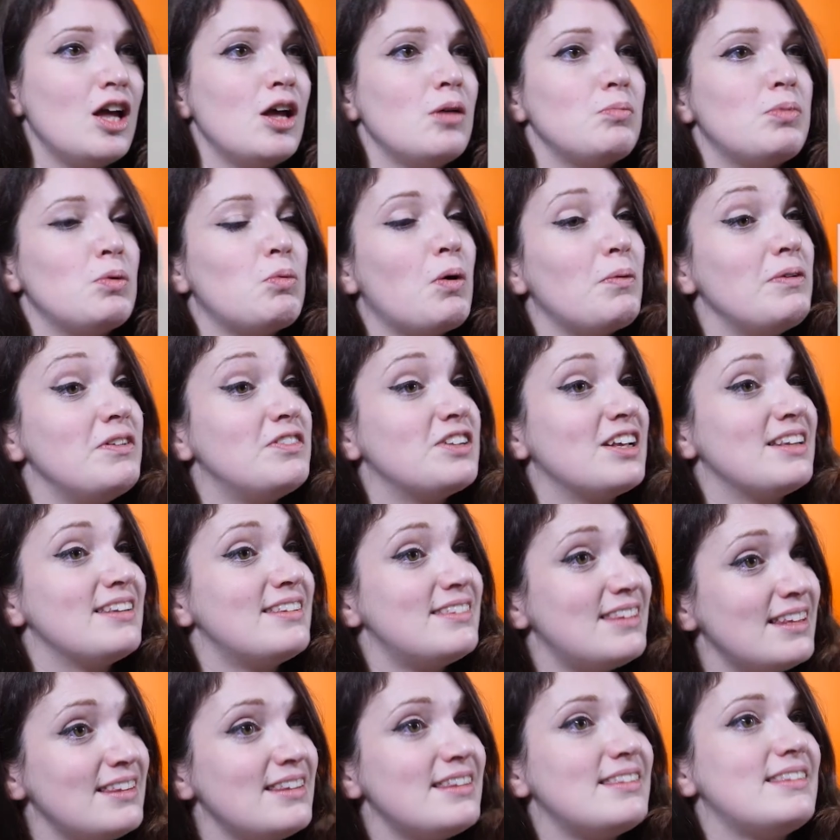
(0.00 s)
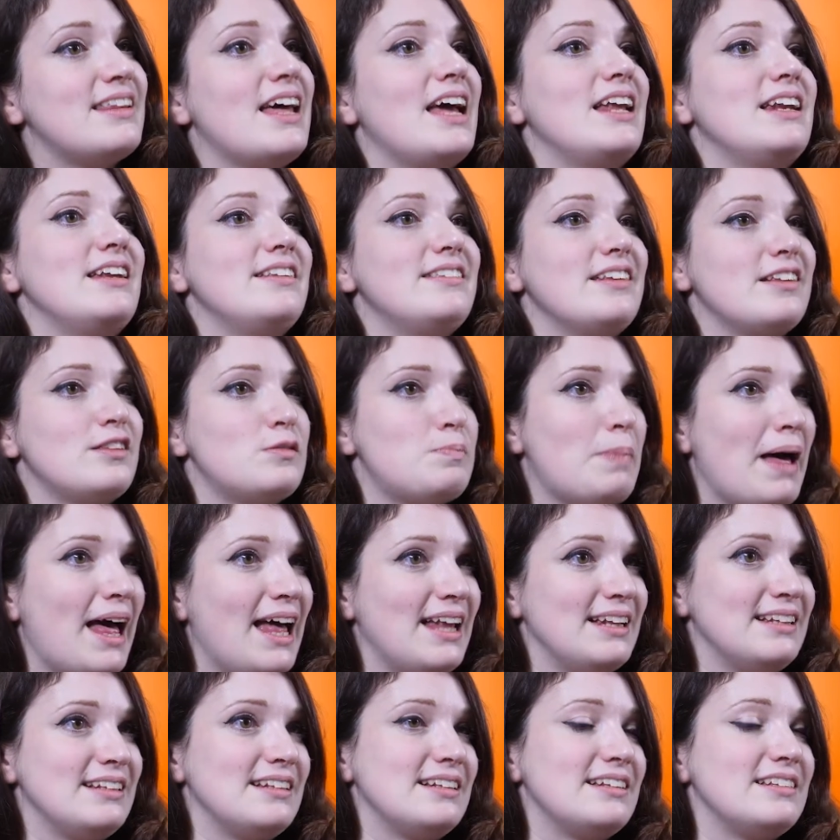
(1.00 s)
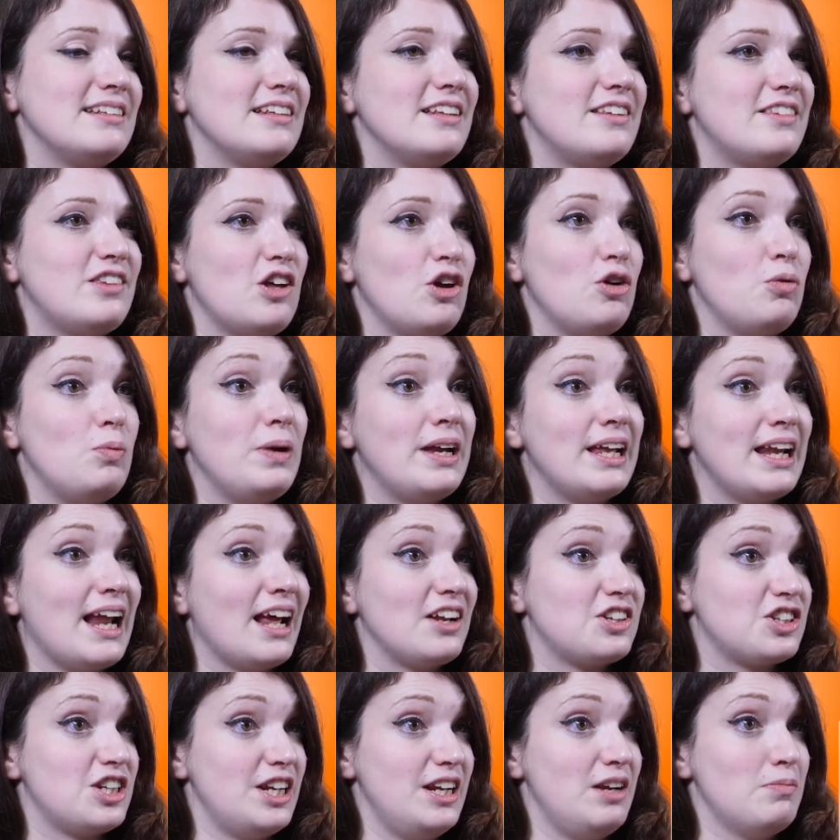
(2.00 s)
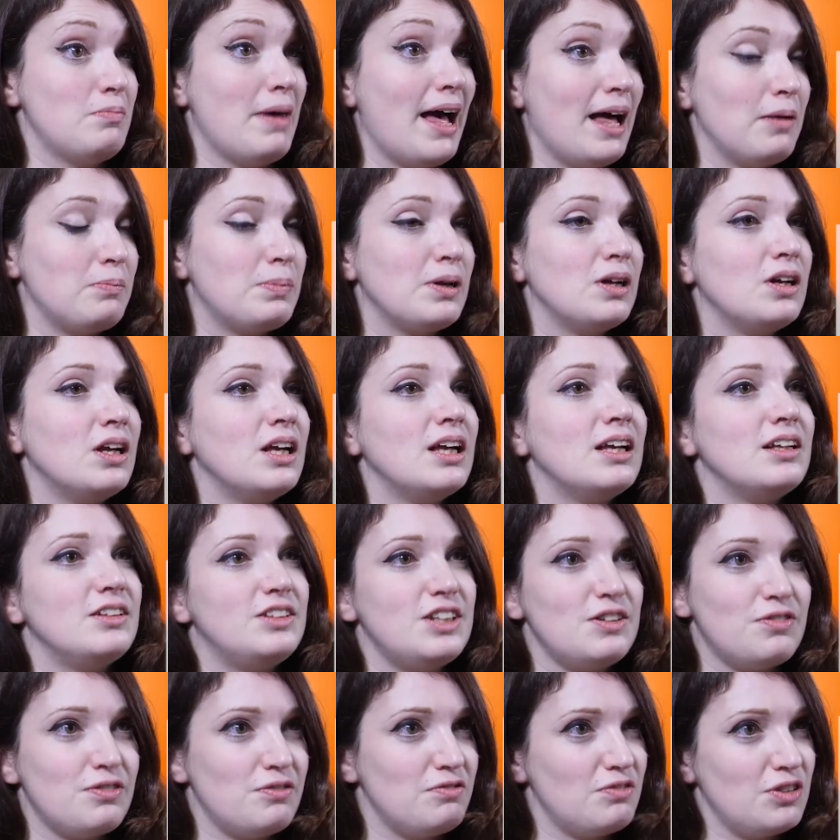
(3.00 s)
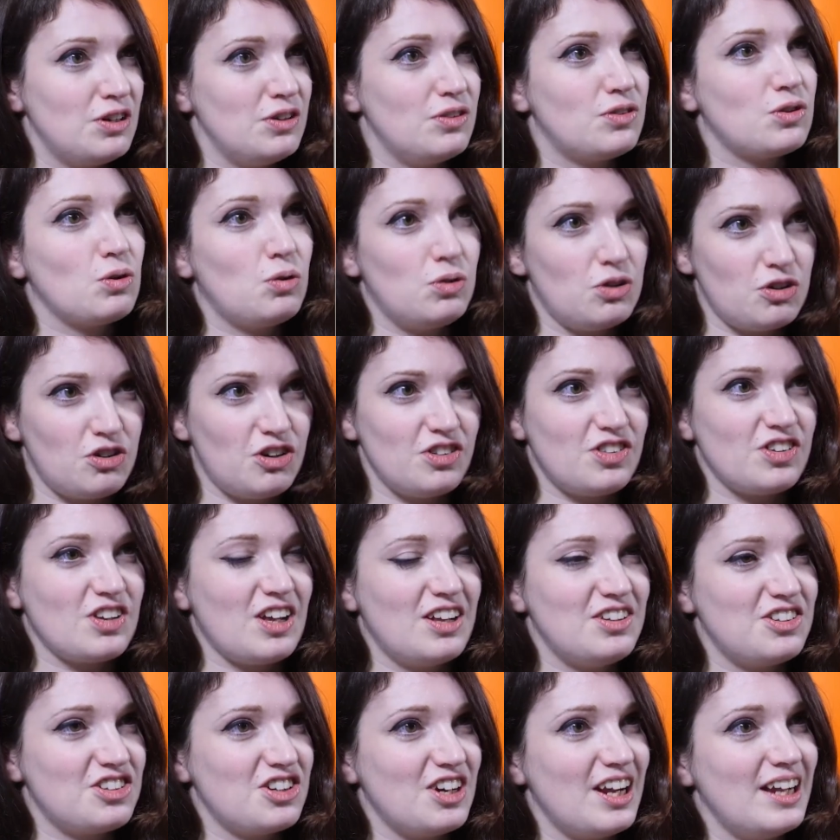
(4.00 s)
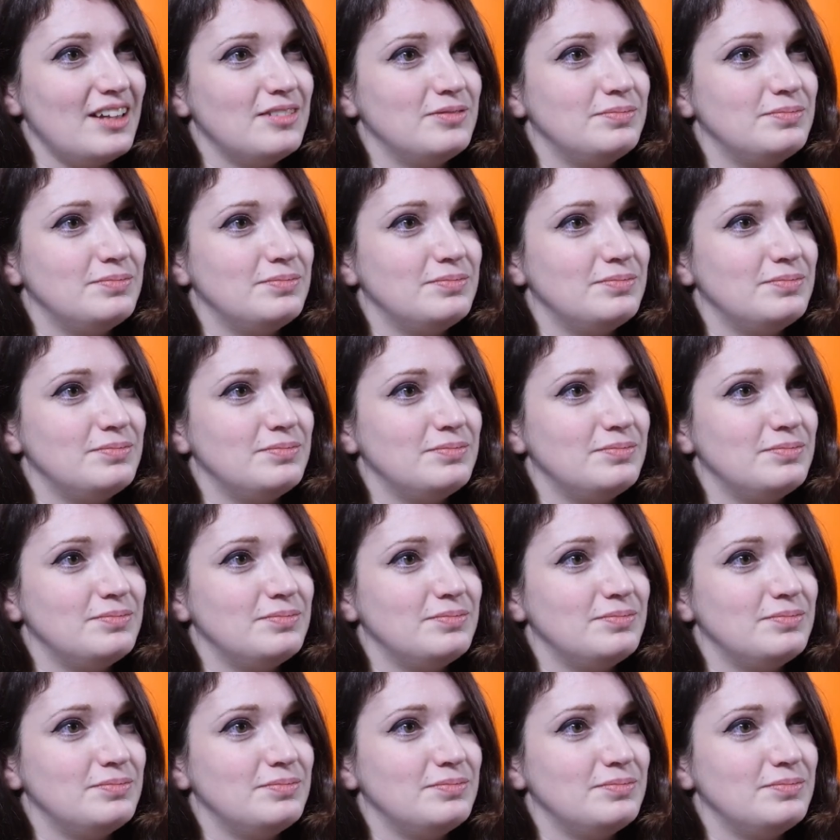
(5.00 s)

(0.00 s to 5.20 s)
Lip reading: But what we've done since then is expand, so we can actually map different routes all across the country.